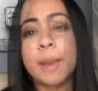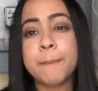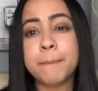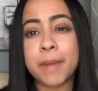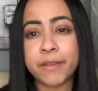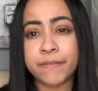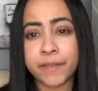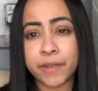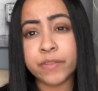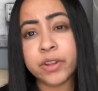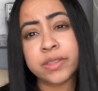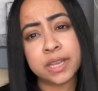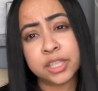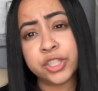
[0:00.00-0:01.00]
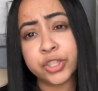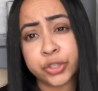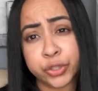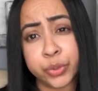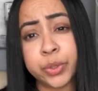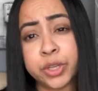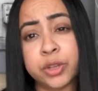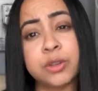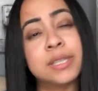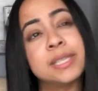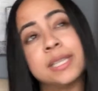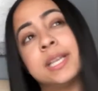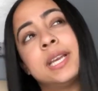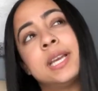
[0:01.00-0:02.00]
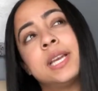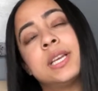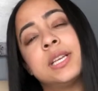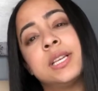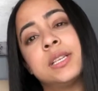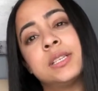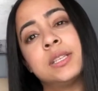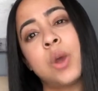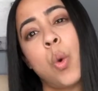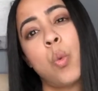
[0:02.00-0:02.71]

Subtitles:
My favorite thing to do in New York City is